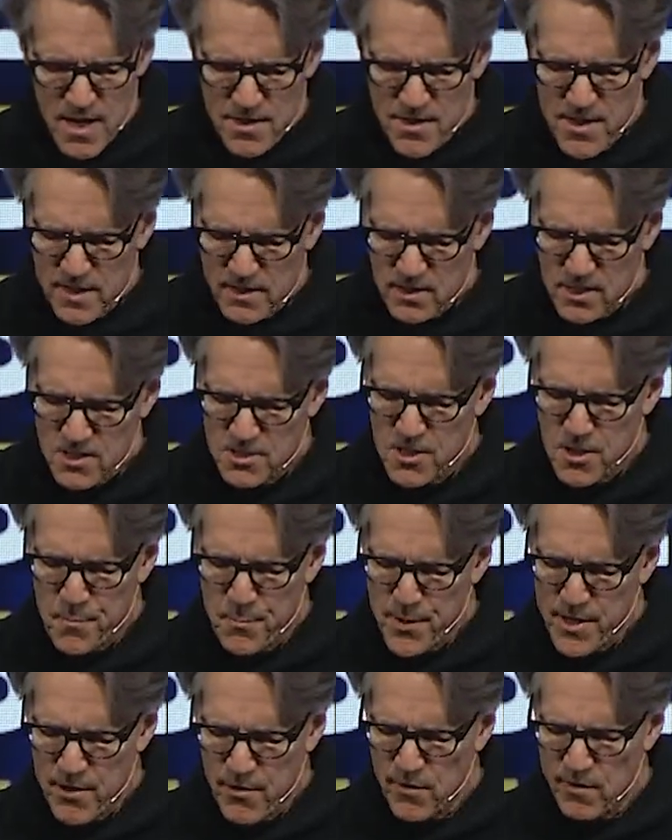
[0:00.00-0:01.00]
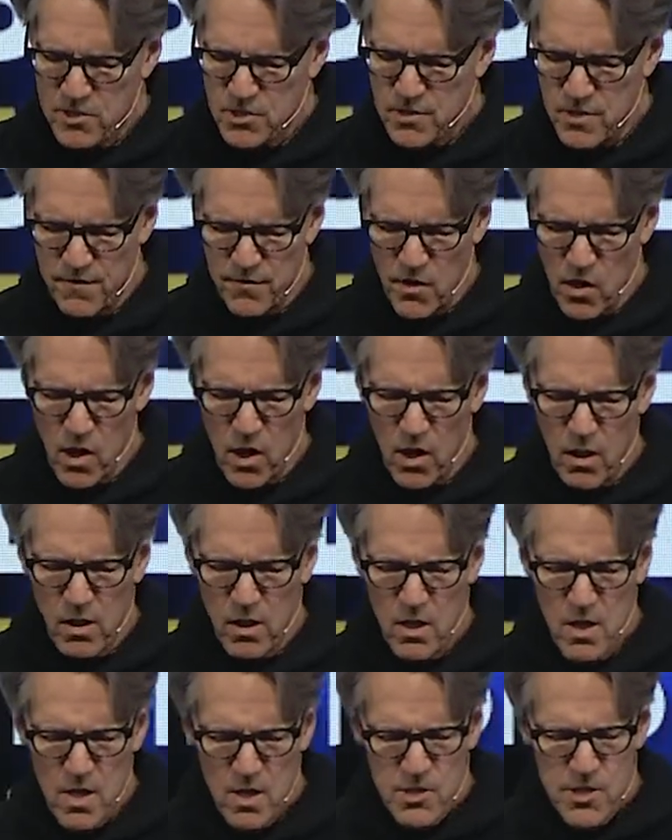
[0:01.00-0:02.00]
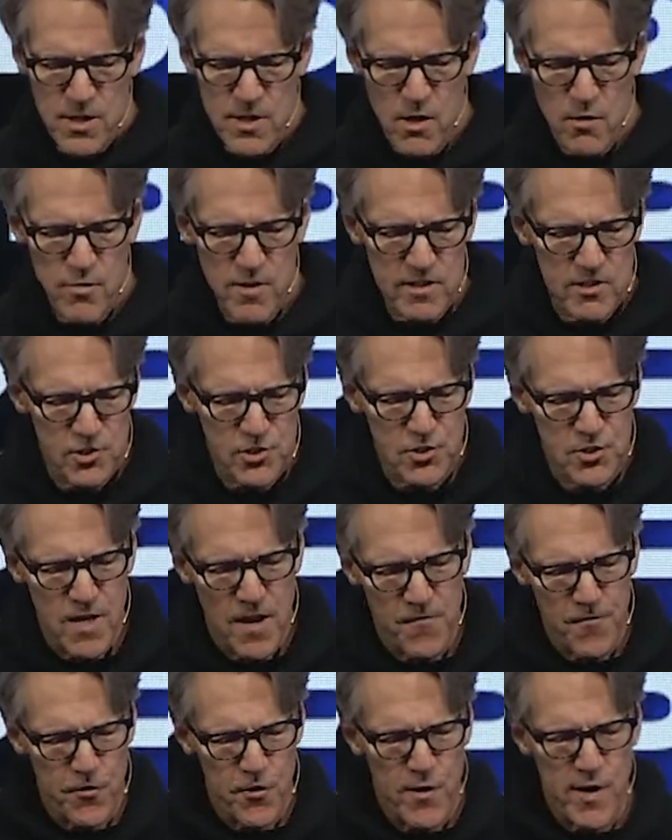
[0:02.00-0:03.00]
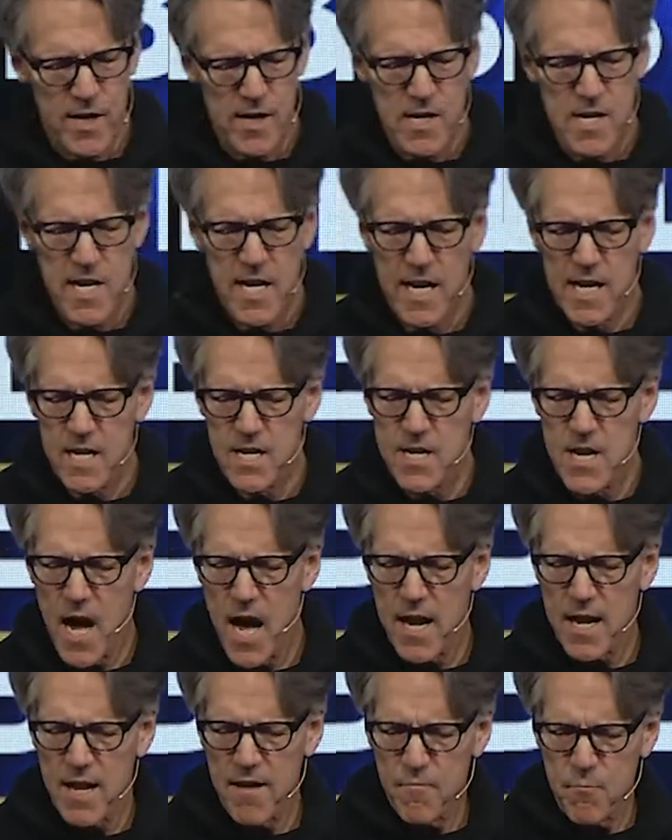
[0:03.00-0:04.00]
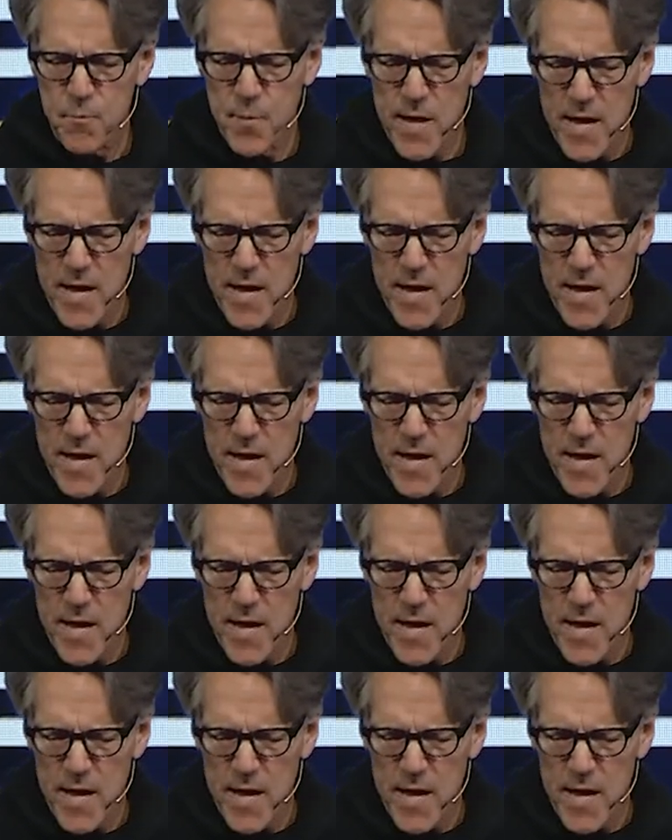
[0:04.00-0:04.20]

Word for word: "This is the bitterest of all, to know that suffering need not have